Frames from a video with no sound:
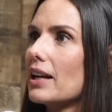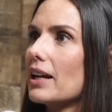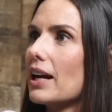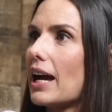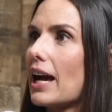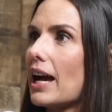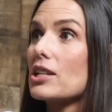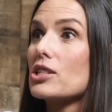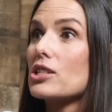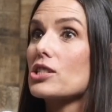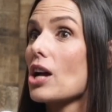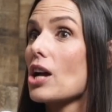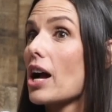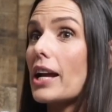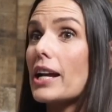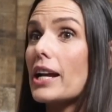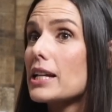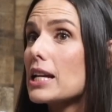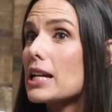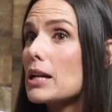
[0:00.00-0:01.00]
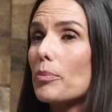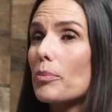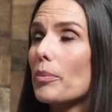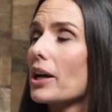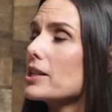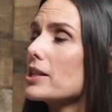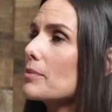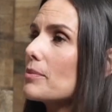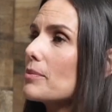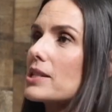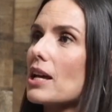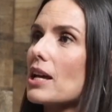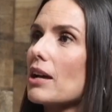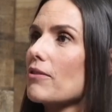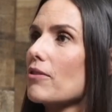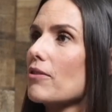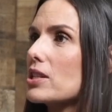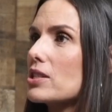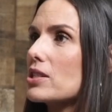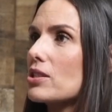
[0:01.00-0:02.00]
And I keep reminding myself
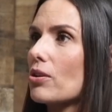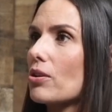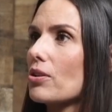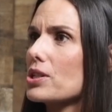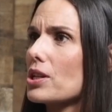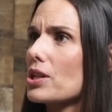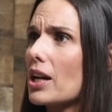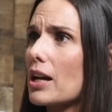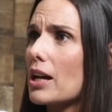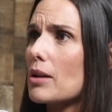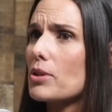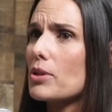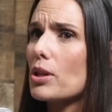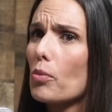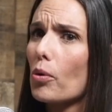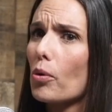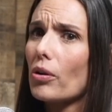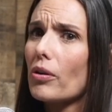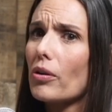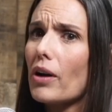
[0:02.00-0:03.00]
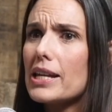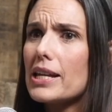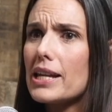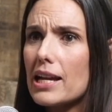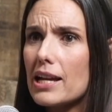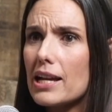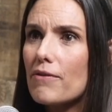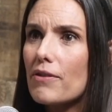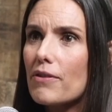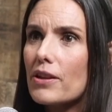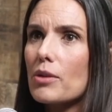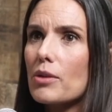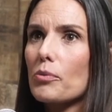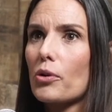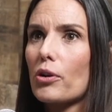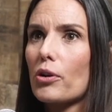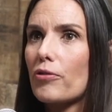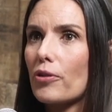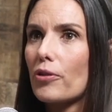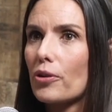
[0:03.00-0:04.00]
of this all the time. The more I live and the
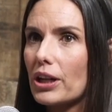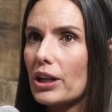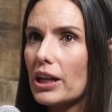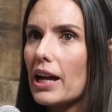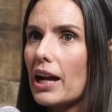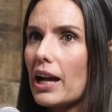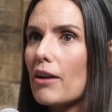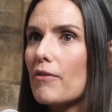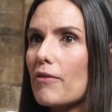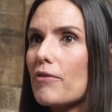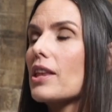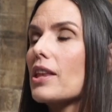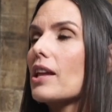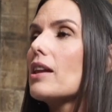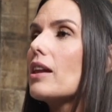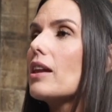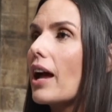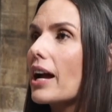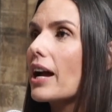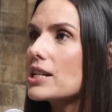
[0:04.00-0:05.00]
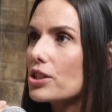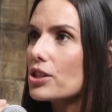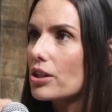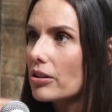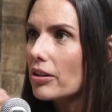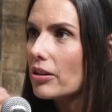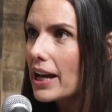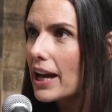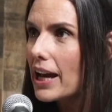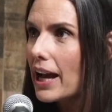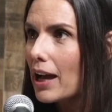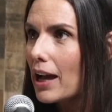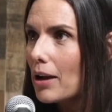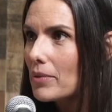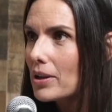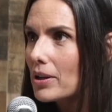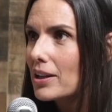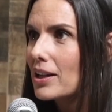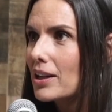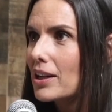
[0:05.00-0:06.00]
more fun I have and the lighter I
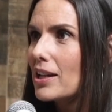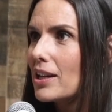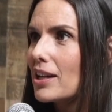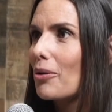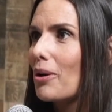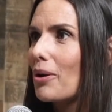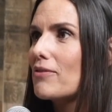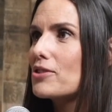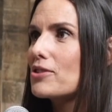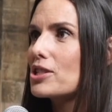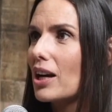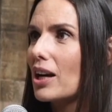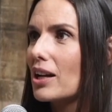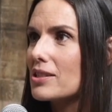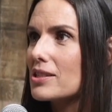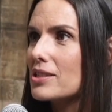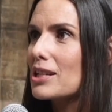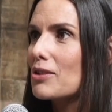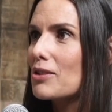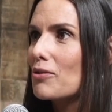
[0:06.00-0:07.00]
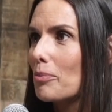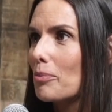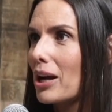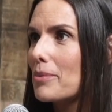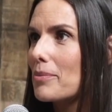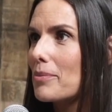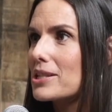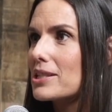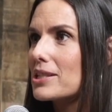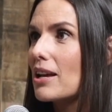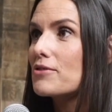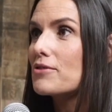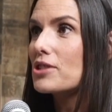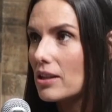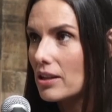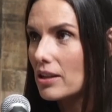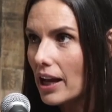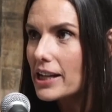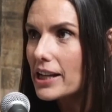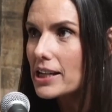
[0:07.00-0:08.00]
am, I have to constantly remind myself to
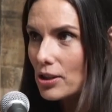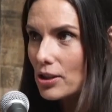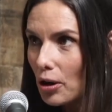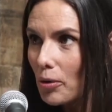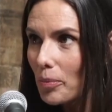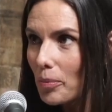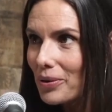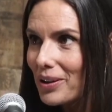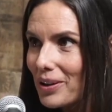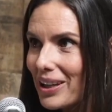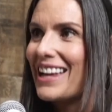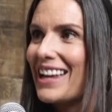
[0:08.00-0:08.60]
lighten up.